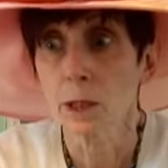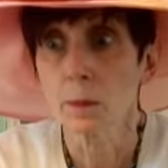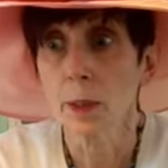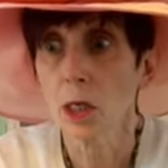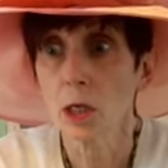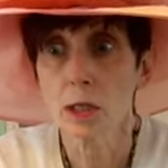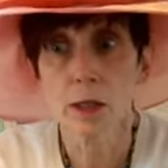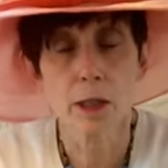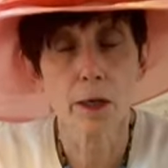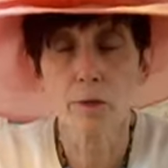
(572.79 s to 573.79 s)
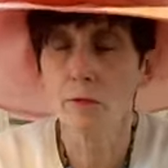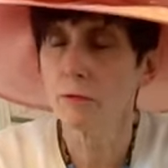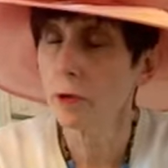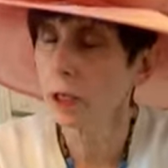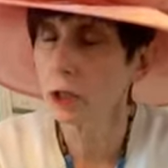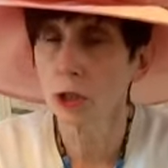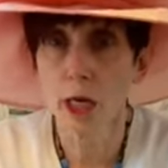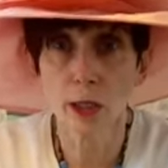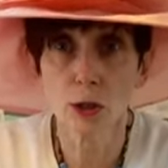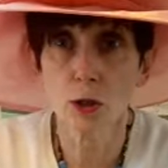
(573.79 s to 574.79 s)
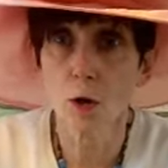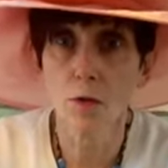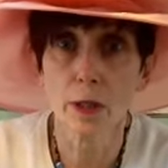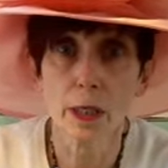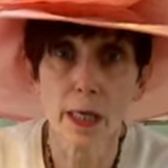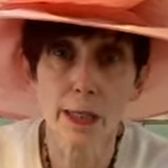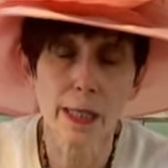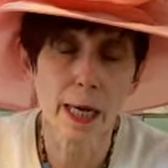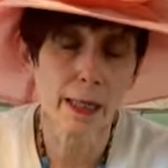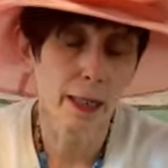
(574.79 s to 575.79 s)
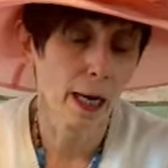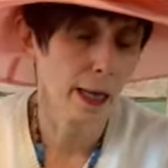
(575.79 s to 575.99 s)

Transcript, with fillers: because they've really changed over the years. And I